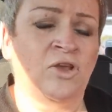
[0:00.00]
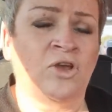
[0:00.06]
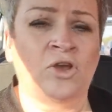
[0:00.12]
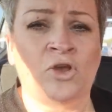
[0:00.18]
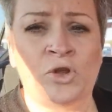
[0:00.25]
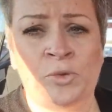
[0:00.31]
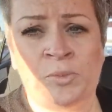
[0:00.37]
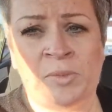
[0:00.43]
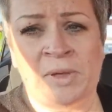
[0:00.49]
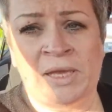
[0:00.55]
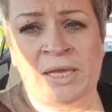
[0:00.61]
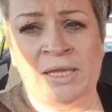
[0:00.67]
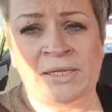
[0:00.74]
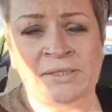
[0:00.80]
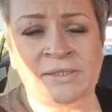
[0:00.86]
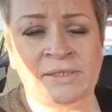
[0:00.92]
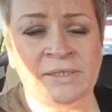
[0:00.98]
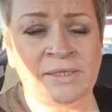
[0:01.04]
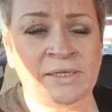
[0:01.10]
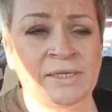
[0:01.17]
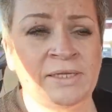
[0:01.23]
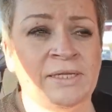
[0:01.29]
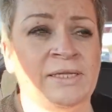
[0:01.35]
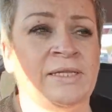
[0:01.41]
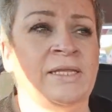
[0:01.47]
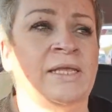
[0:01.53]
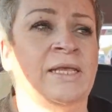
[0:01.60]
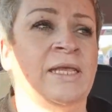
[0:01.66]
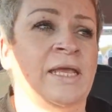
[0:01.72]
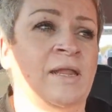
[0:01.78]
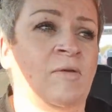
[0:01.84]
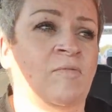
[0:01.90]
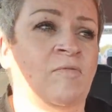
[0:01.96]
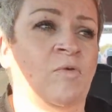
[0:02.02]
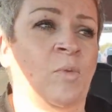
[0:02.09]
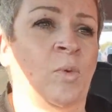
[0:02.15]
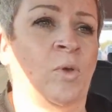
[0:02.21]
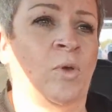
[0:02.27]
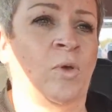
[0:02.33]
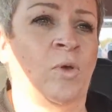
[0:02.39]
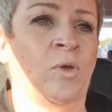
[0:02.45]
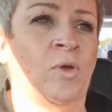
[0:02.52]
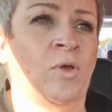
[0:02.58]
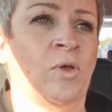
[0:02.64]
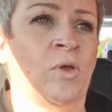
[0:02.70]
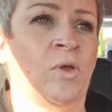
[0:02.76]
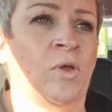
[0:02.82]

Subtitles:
go to bed. And then get up for work.